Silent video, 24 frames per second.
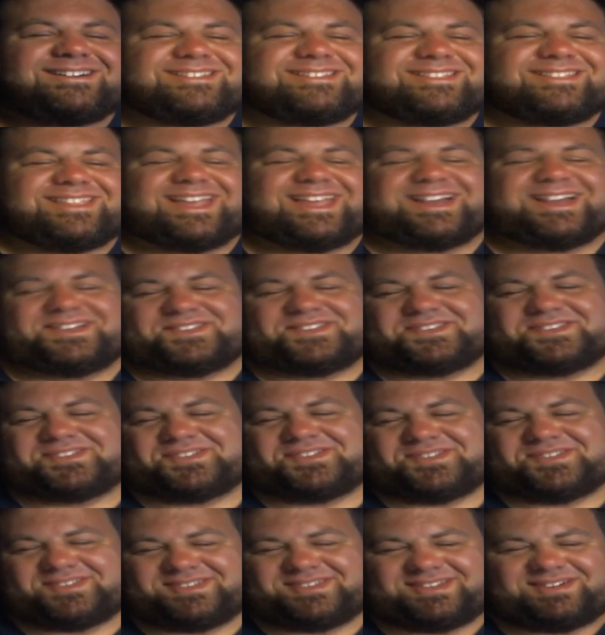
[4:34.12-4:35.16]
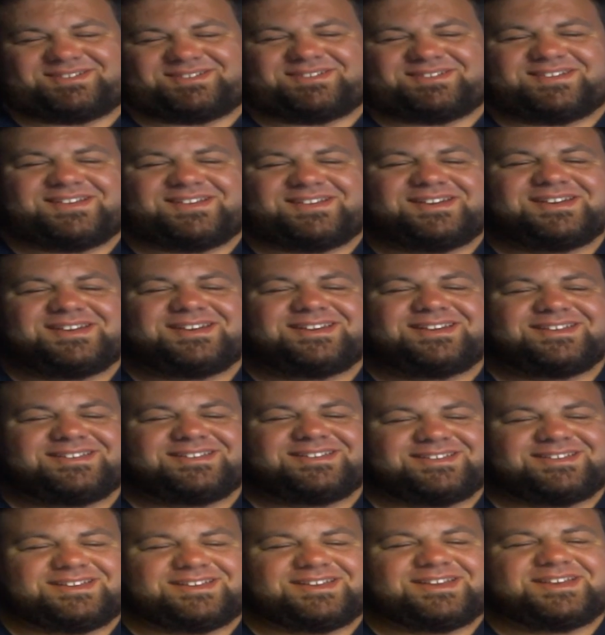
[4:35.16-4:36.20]
Alexa just comes...
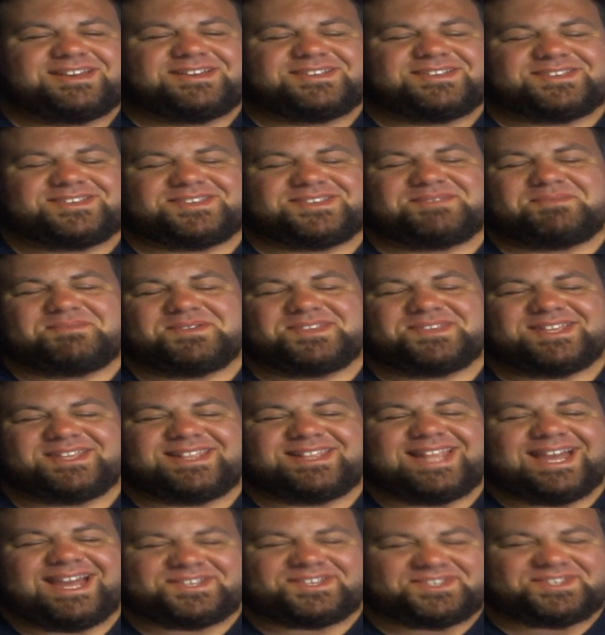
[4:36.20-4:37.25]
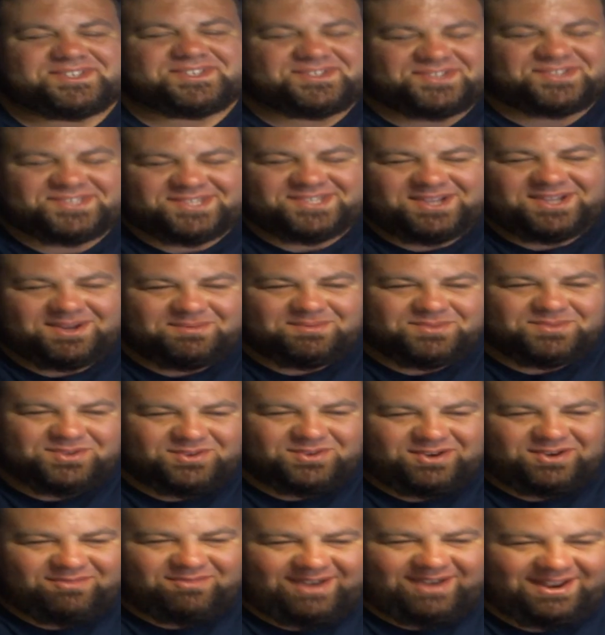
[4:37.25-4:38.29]
Someone's Alexa just comes
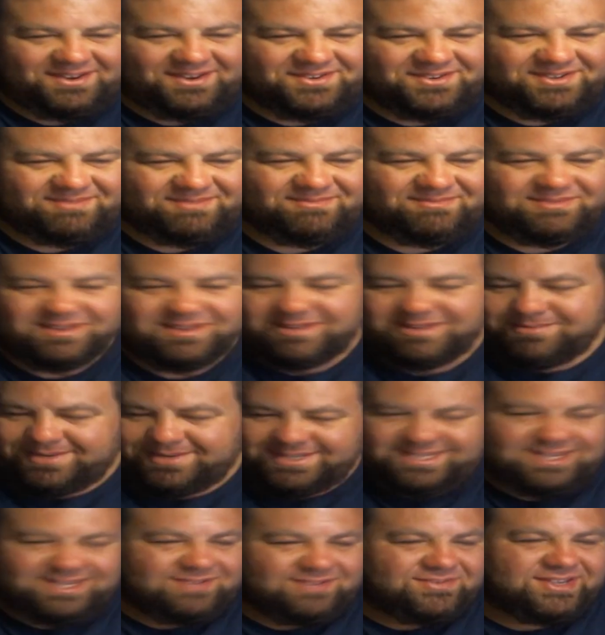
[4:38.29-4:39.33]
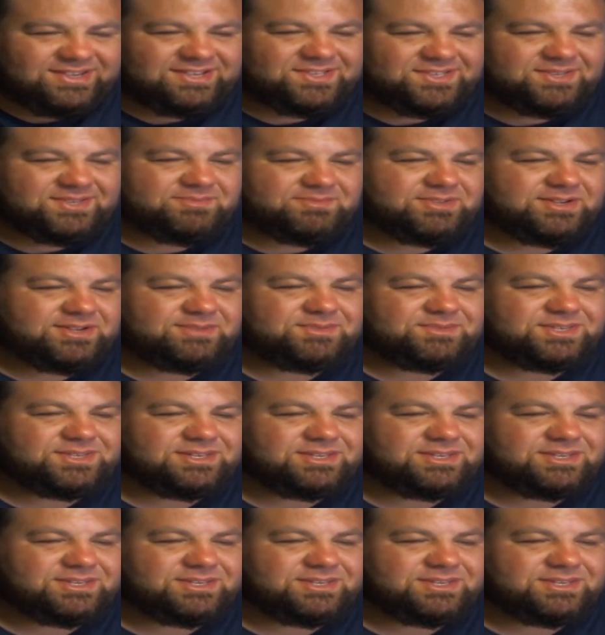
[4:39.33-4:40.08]
on at random, like my TV sometimes.